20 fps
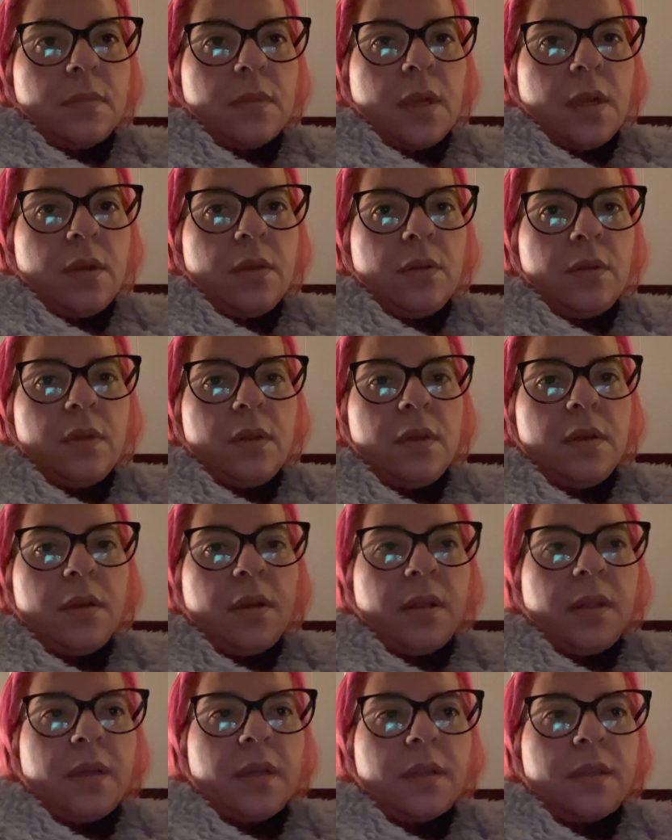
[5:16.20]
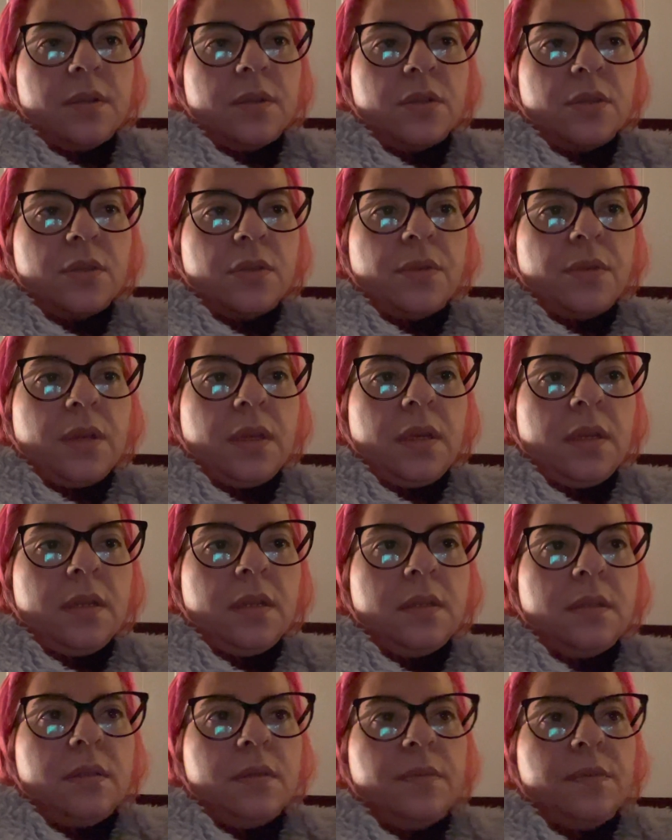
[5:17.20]
I know that you click the
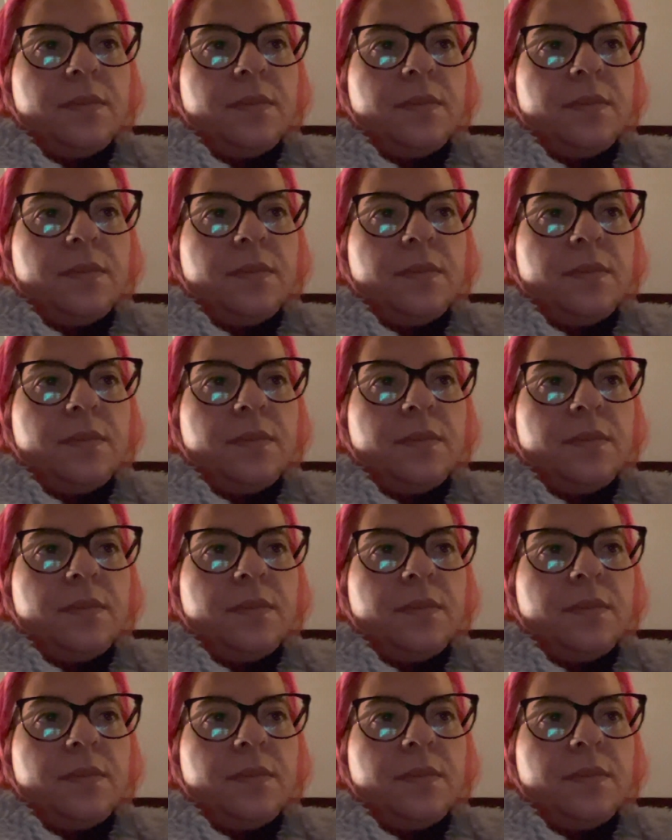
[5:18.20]
screen.